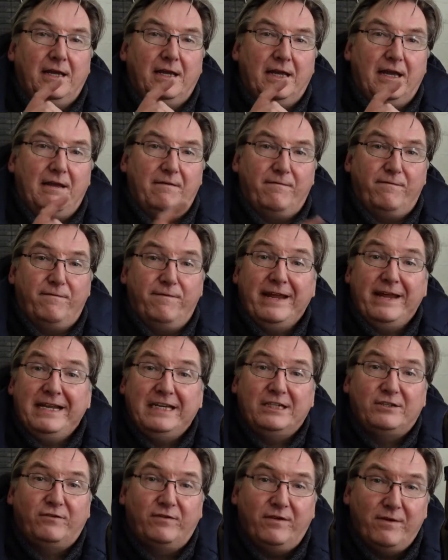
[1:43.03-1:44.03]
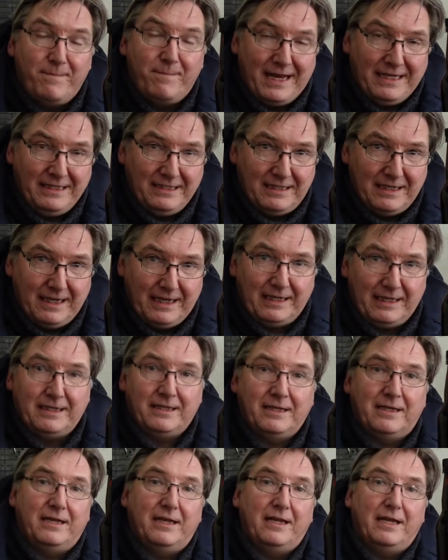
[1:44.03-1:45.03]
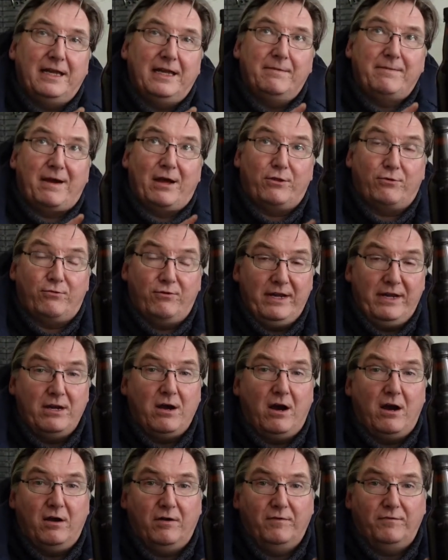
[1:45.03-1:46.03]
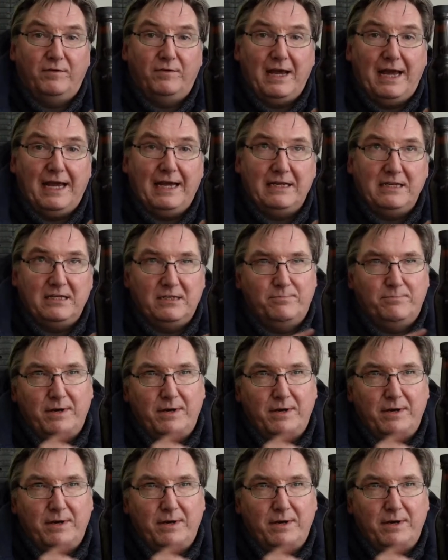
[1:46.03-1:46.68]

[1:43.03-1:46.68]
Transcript: It finished fermenting in about 3.5 days,